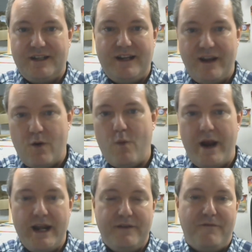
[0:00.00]
sitting here
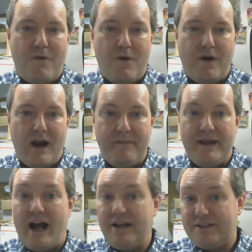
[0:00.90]
waiting for...
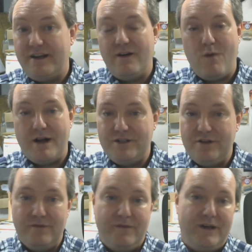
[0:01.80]
I'll sit here and watch
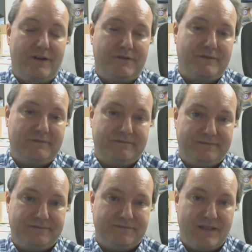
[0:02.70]
YouTube videos.
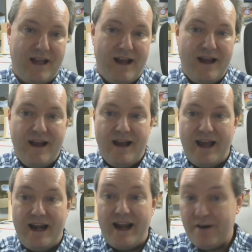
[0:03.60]

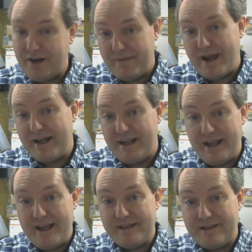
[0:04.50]
And that'll give me
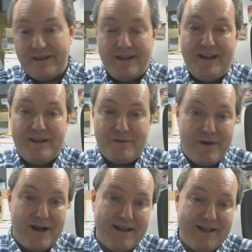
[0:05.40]
ideas and things,
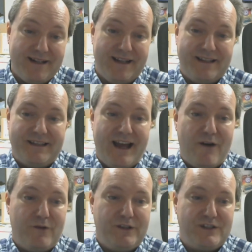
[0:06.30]
but it's
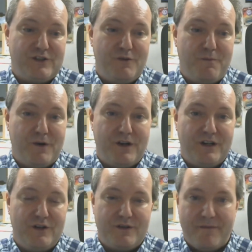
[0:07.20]
not really super
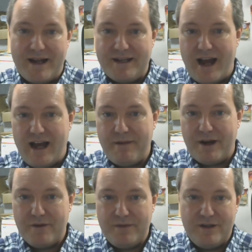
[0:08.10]
good use of my time. I
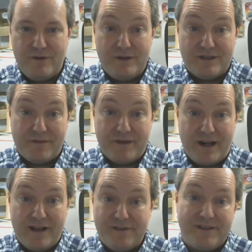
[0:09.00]
could be doing something
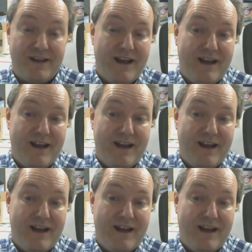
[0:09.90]
else.